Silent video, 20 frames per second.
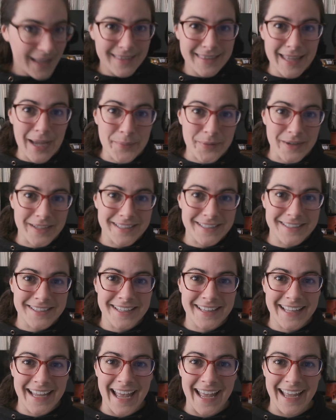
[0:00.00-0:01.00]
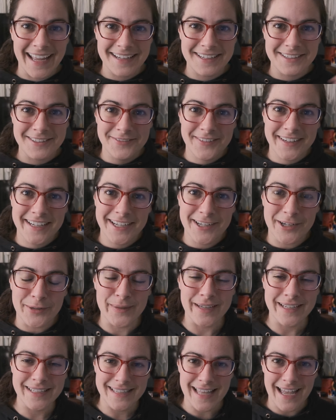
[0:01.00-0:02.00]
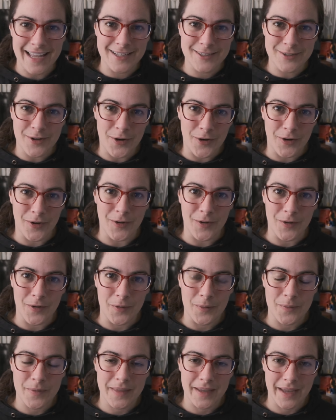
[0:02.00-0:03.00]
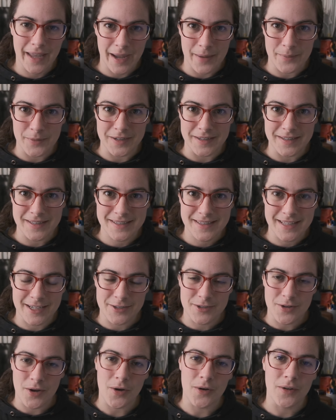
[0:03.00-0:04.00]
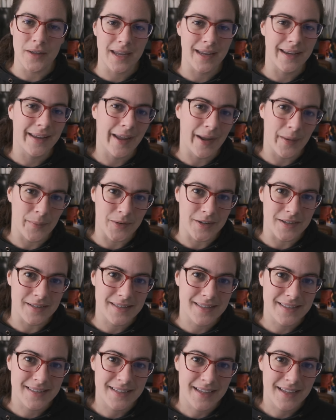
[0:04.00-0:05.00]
that brings us to the end of the video because that is all the cameras. That is all eight cameras.